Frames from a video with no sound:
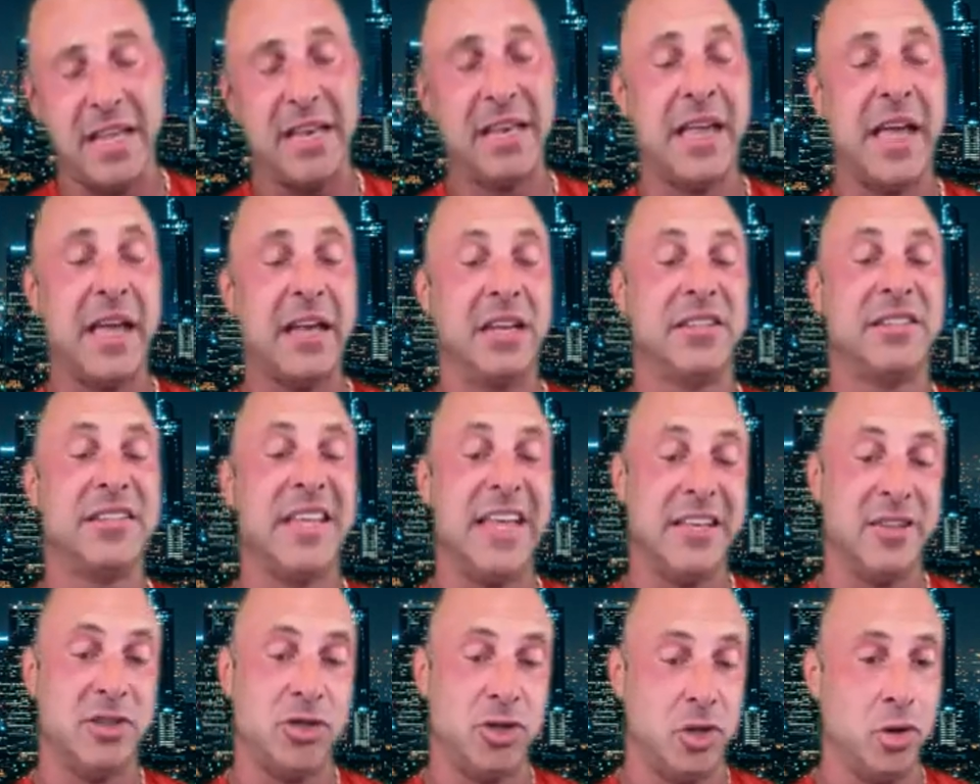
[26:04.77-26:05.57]
Then you had to
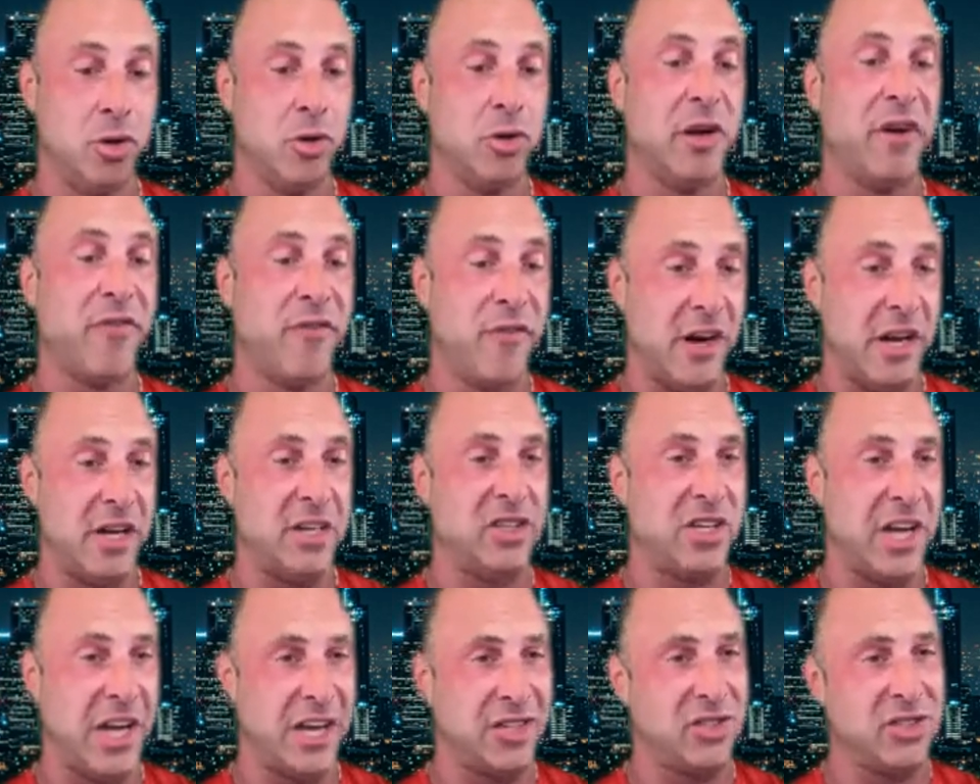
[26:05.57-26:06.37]
take two different
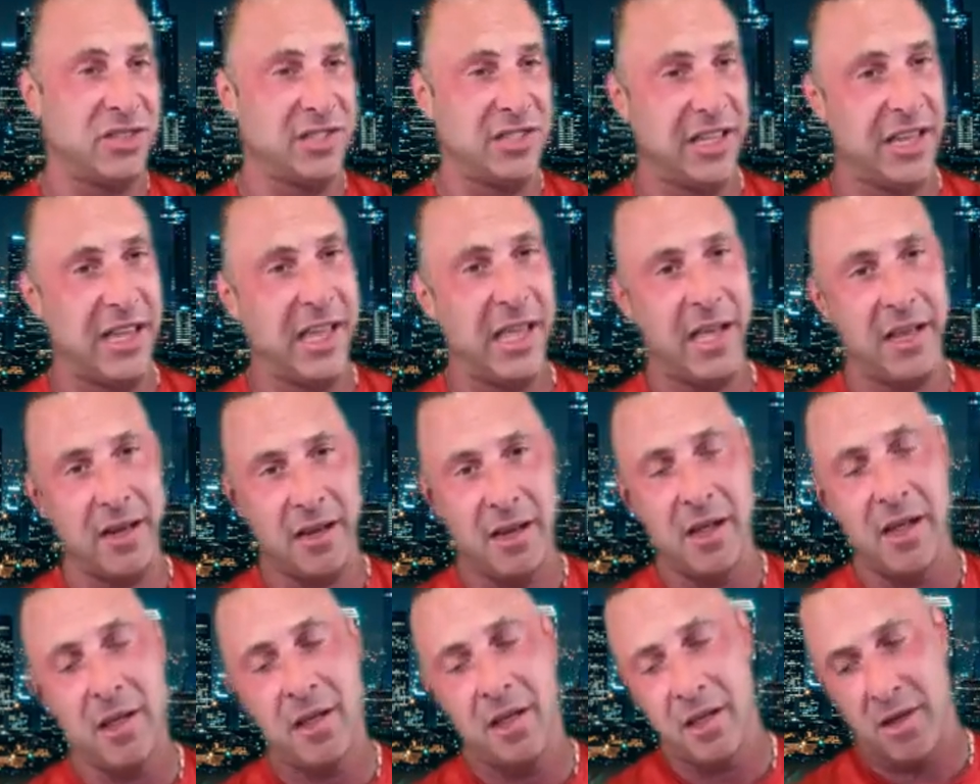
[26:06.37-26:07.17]
injections to
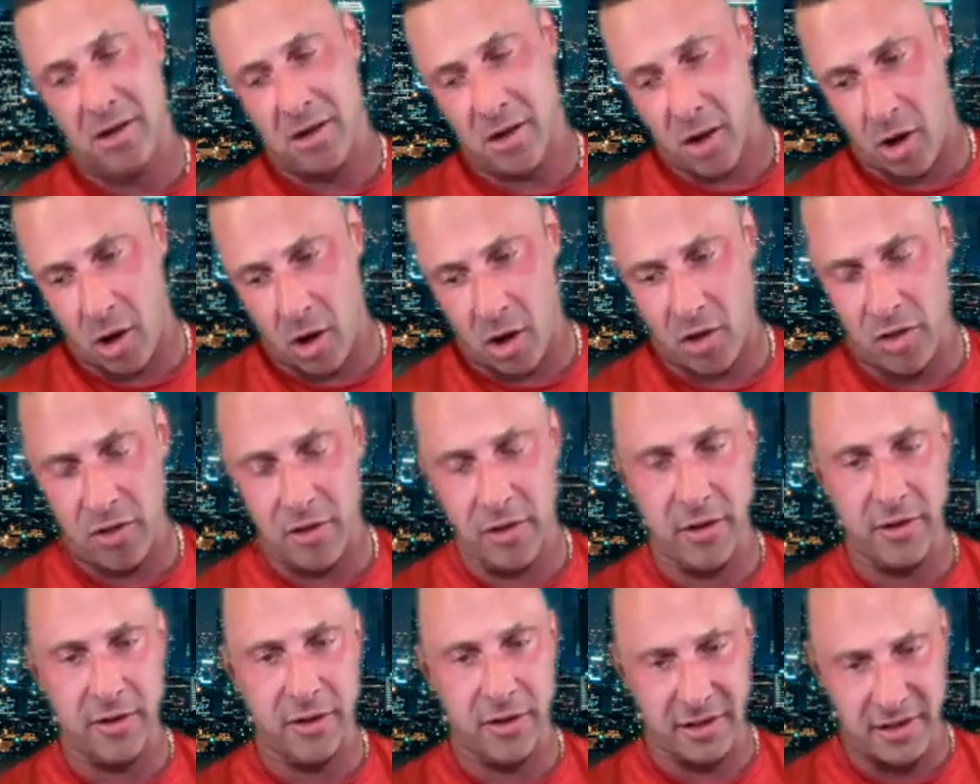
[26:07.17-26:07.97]
get all
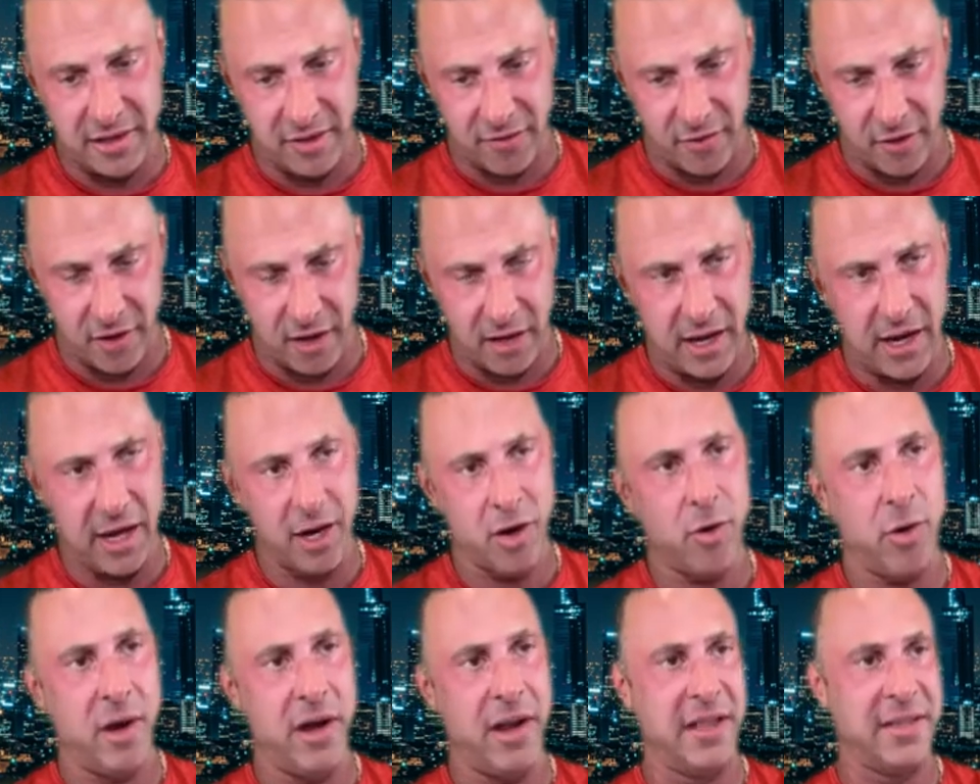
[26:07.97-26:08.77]
the, the different
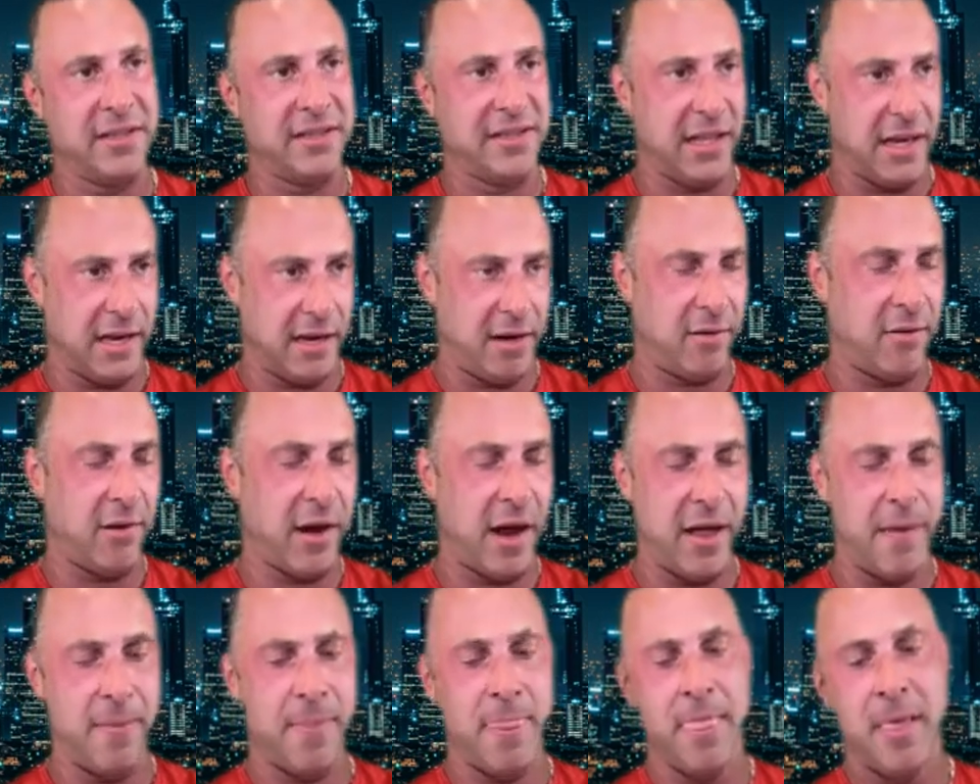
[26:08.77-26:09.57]
ingredients in it,
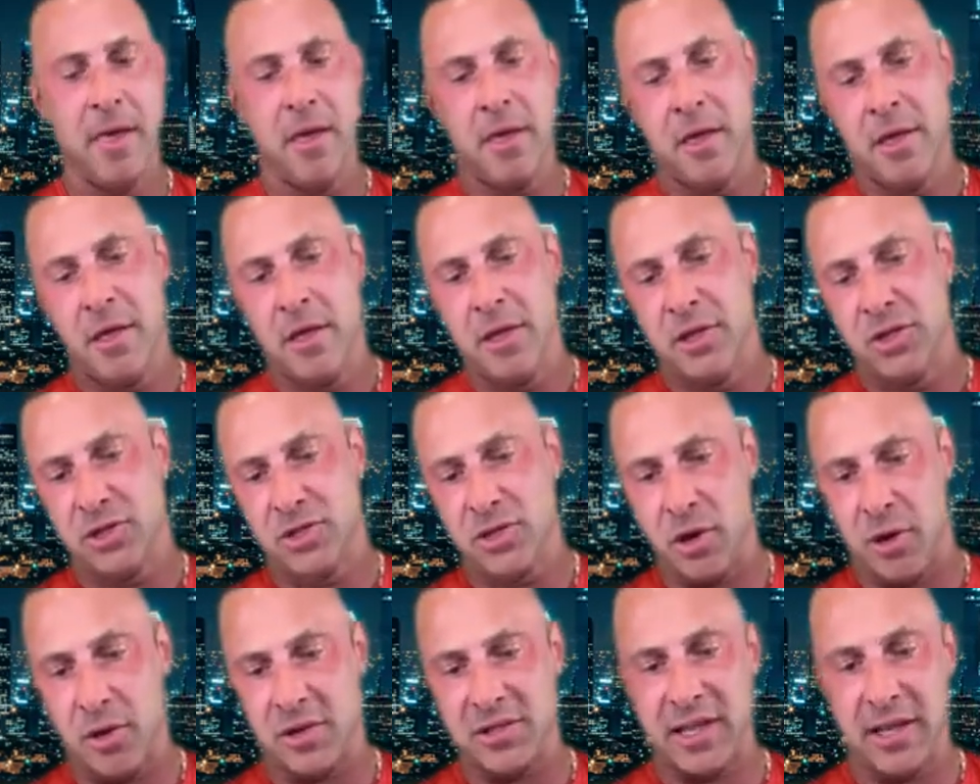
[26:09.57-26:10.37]
right?
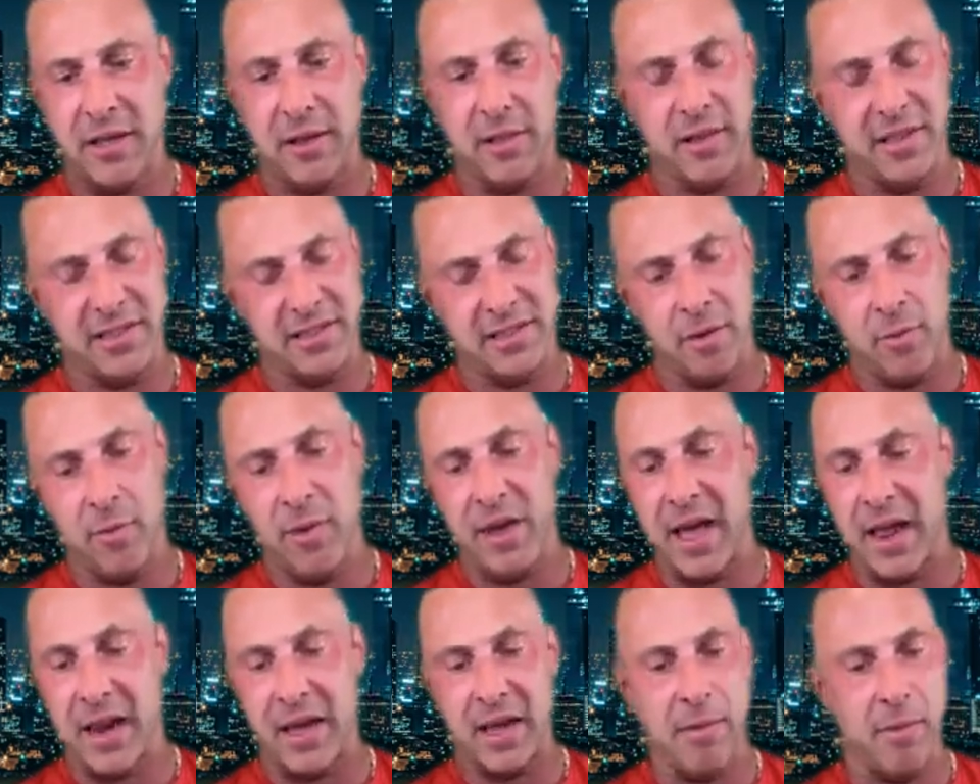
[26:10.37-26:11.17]
So I was like, listen,
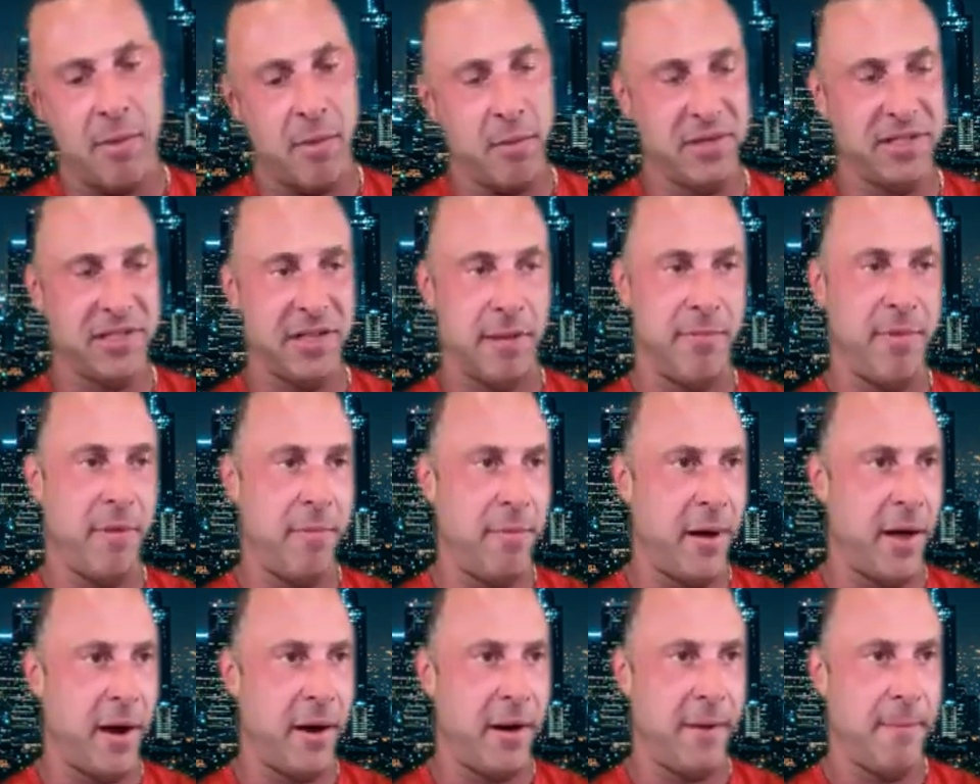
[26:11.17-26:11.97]
we got to come up with
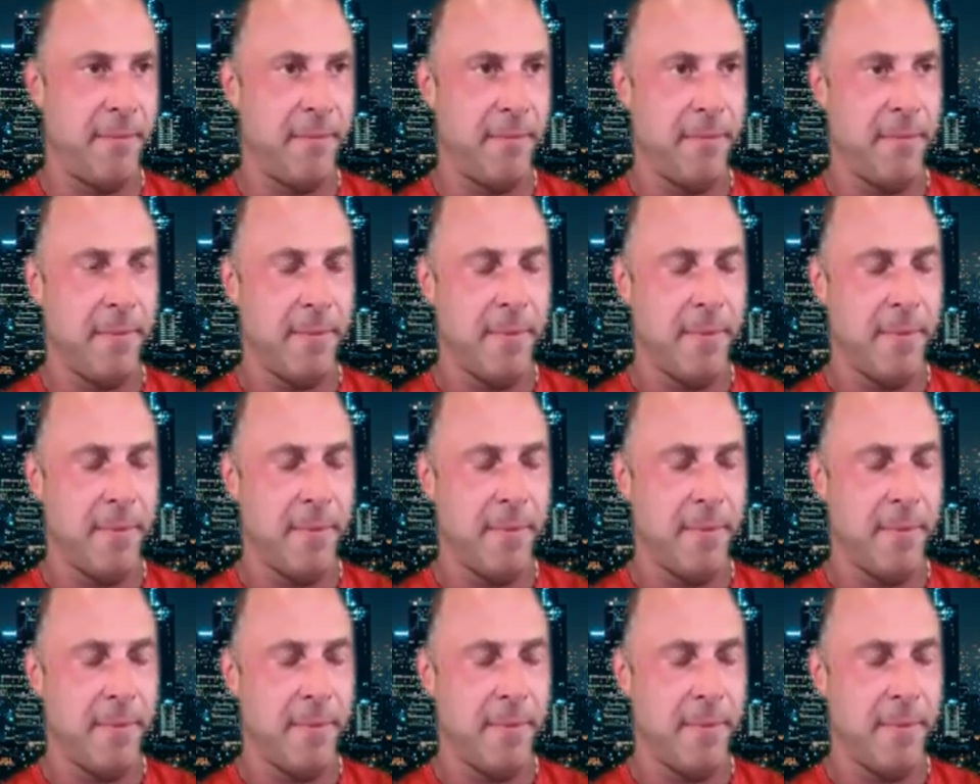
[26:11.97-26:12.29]
something better.